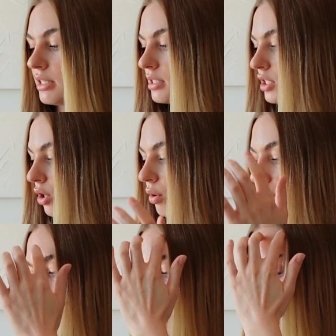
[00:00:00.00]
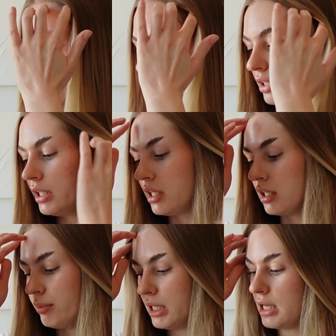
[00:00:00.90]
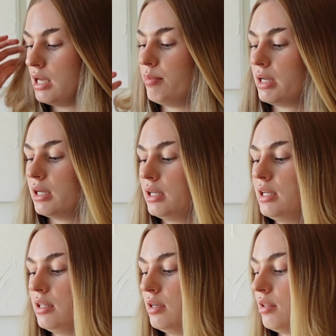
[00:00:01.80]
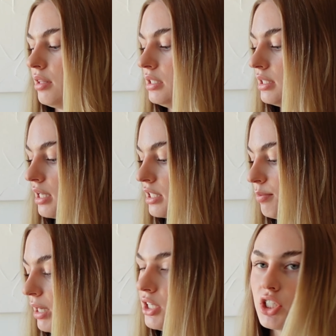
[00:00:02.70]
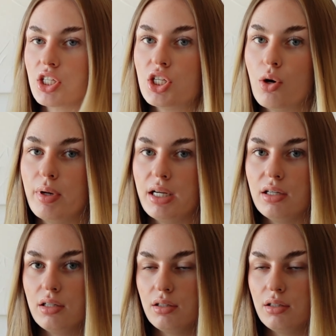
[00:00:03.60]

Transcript: So I'm definitely gonna be keeping it in the dust bag just so it